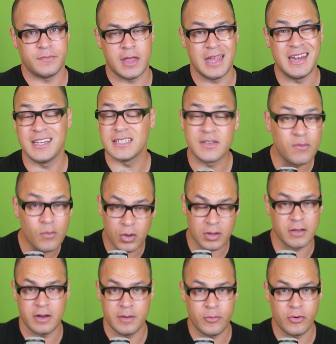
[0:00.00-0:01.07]
And he doesn't even work
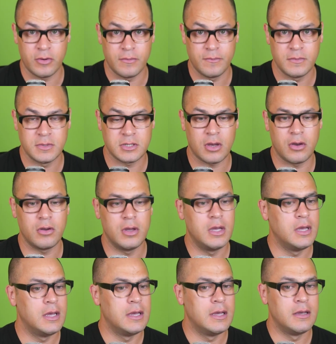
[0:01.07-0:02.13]
there anymore. So
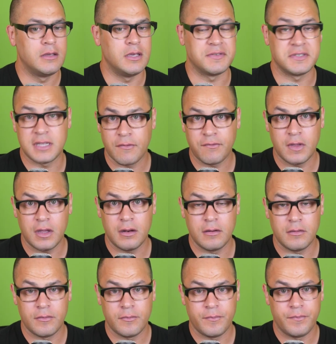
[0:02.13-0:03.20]
you've stuffed it.
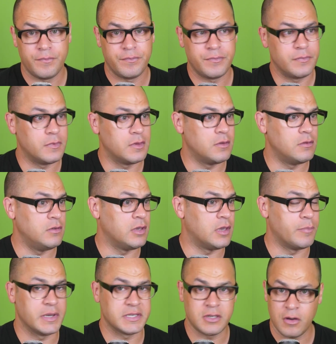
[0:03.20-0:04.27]
You
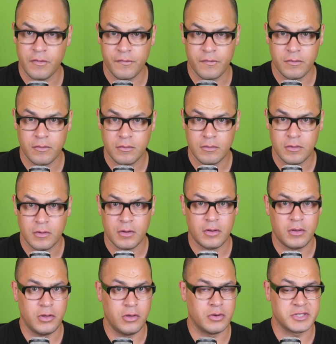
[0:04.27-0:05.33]
can piss off.
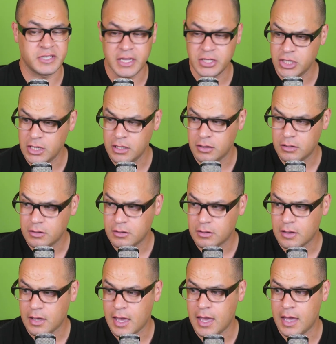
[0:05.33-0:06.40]
You're sketchy,
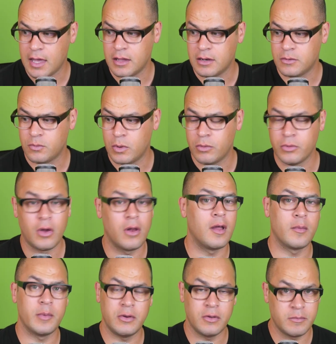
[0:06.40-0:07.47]
and we'll no
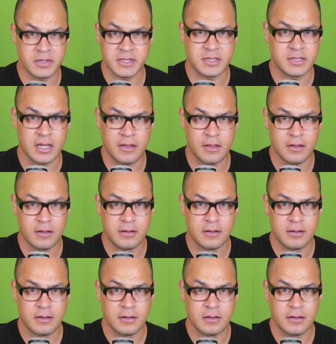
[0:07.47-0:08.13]
longer be doing business together.